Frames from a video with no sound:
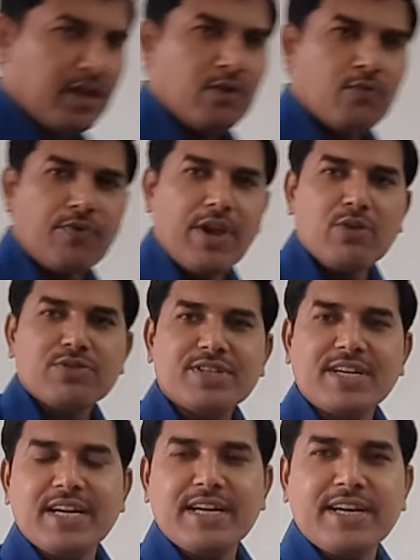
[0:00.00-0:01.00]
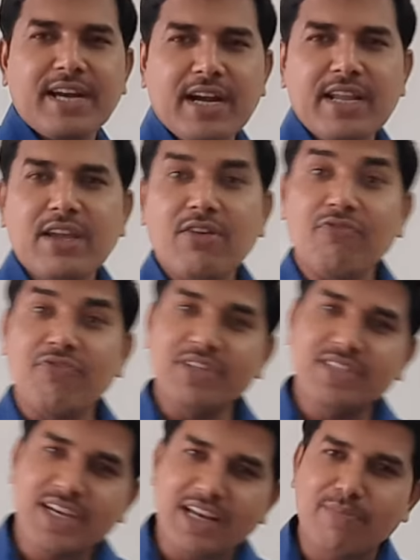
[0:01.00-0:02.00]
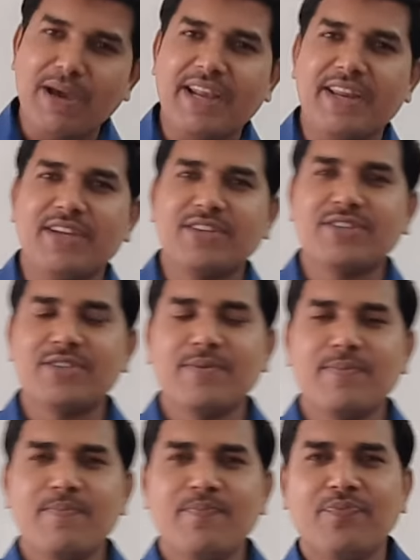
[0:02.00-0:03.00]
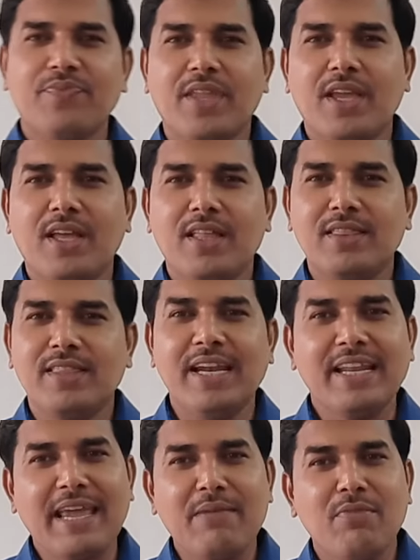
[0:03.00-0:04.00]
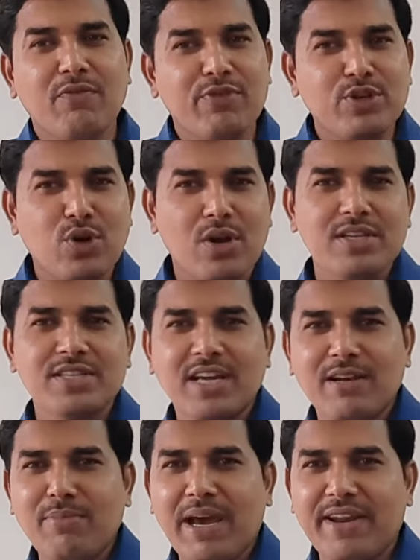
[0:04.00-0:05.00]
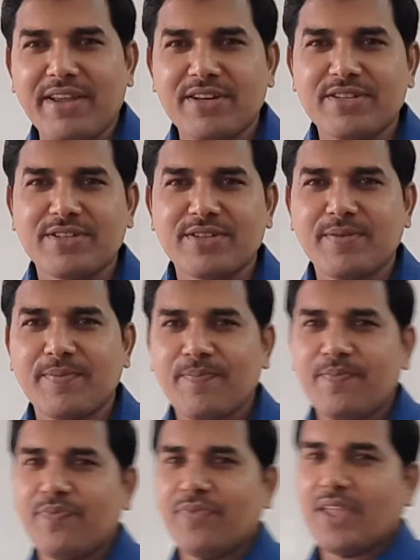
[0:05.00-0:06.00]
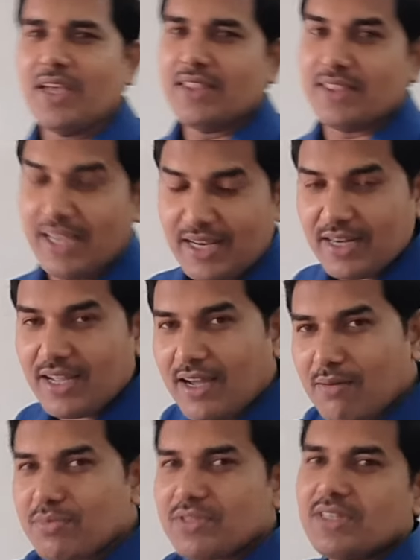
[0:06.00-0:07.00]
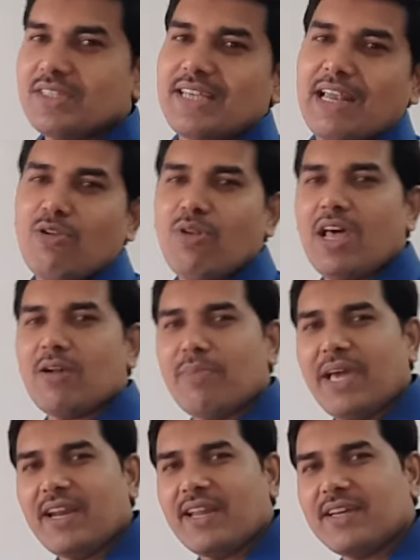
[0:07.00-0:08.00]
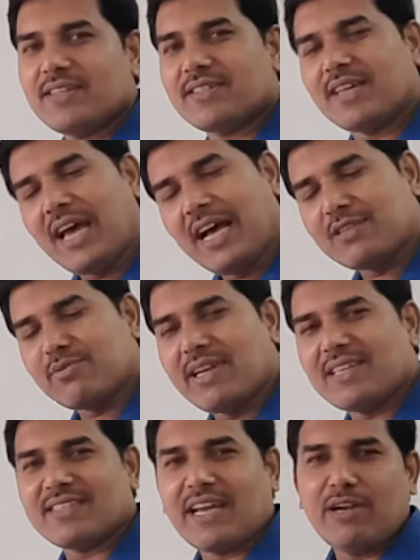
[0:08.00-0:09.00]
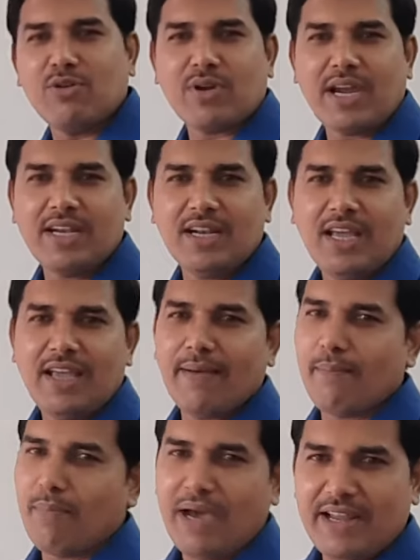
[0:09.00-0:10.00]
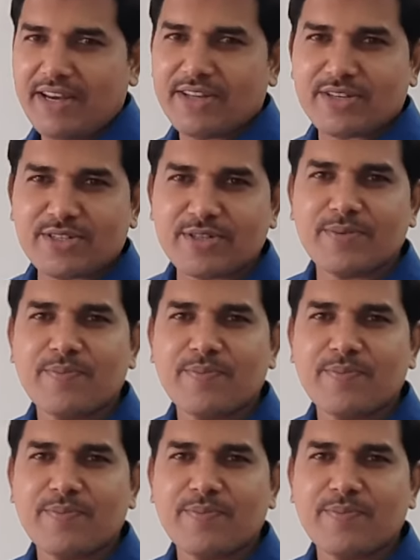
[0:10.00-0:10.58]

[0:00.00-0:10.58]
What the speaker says: we have studied regarding physical barriers, then came physiological barriers, then comes cellular barriers as well as cytokine barriers.